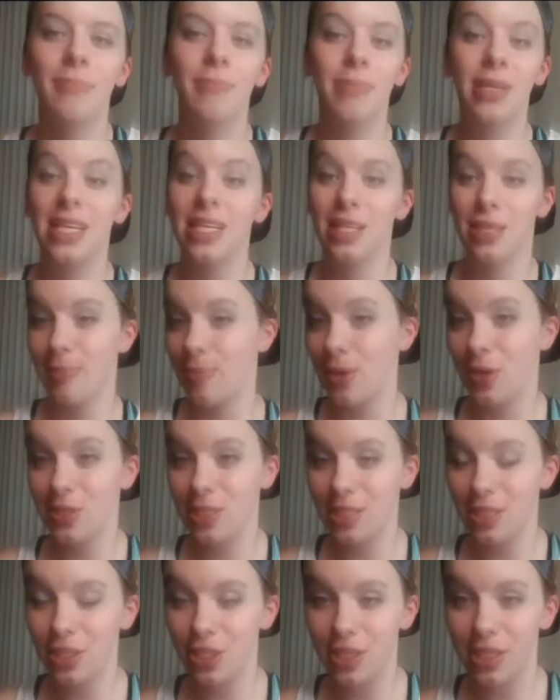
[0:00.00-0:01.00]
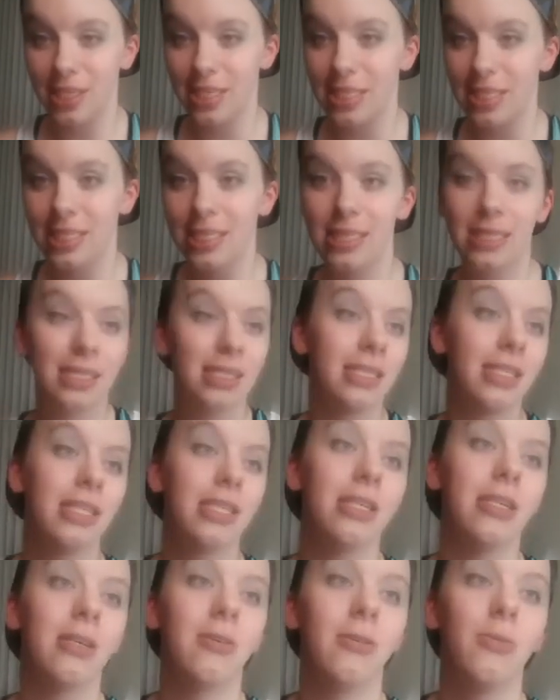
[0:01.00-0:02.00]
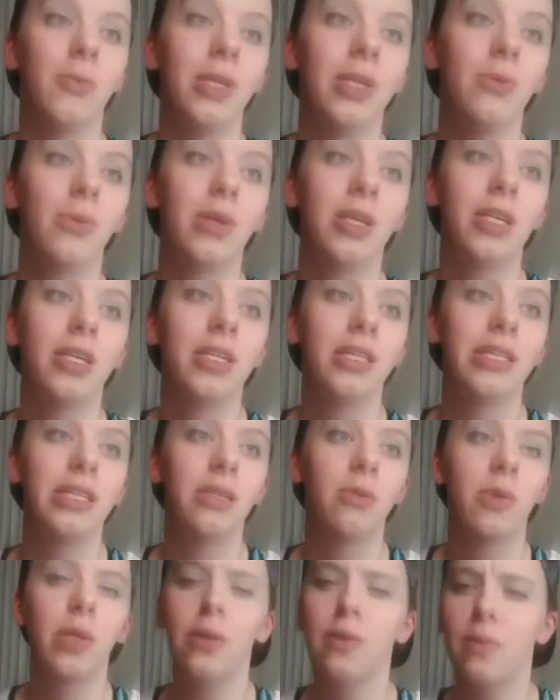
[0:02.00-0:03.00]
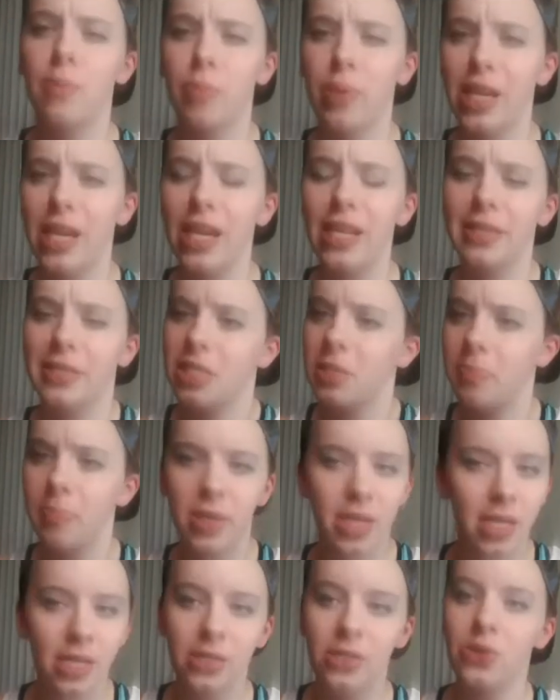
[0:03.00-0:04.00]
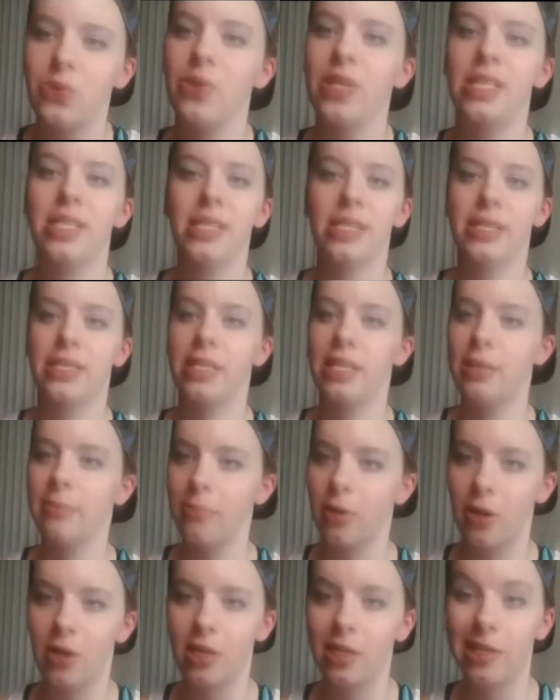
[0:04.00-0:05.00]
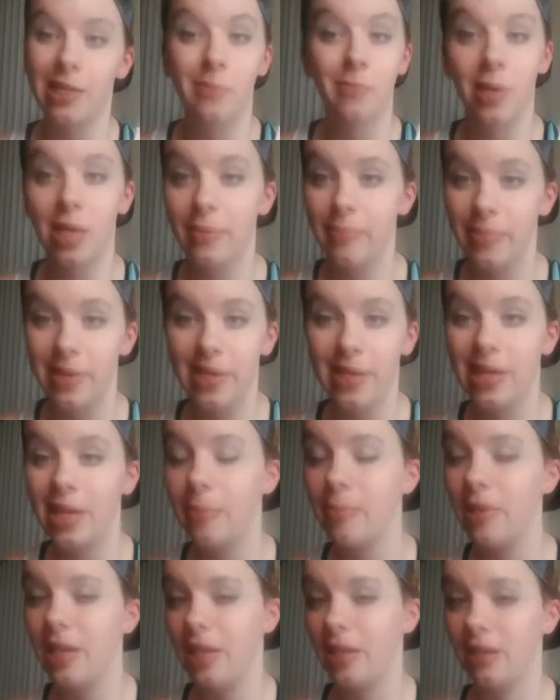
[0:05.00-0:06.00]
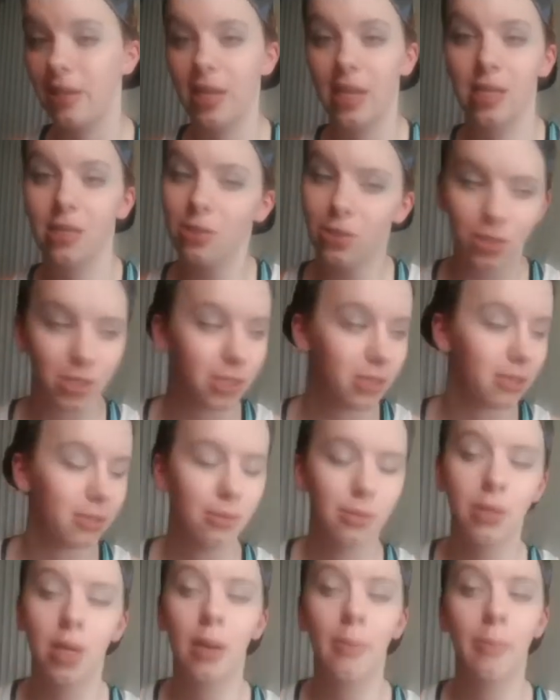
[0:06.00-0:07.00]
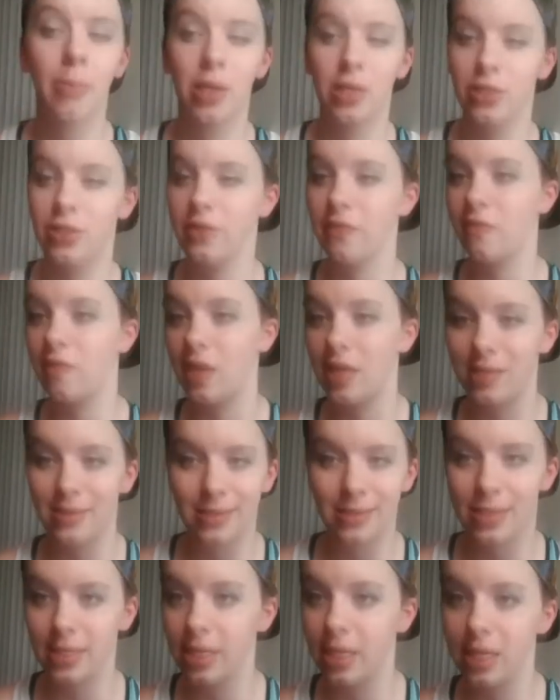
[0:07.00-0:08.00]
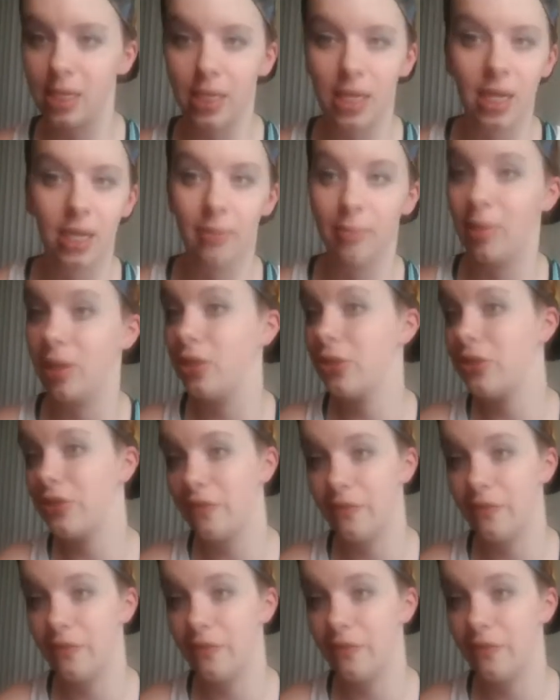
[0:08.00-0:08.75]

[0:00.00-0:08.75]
being the person she is, you know, we were planning this big Sweet 16 party, and by big I mean like just a bunch of friends there and a bunch of